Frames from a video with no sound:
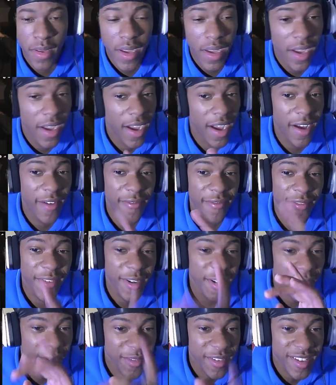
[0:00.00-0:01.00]
I
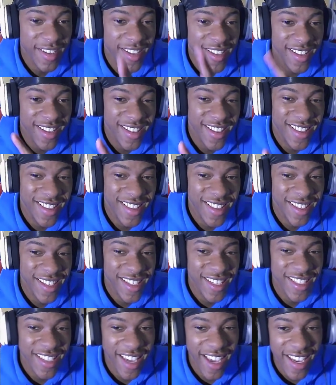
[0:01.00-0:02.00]
fuck with the
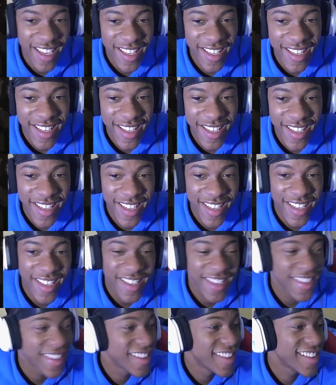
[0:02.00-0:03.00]
jacket.
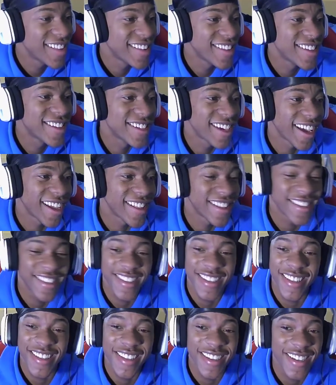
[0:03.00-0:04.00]
The
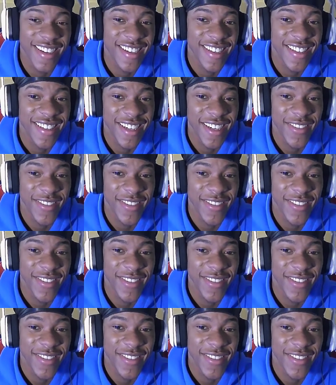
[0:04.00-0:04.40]
hoodie top.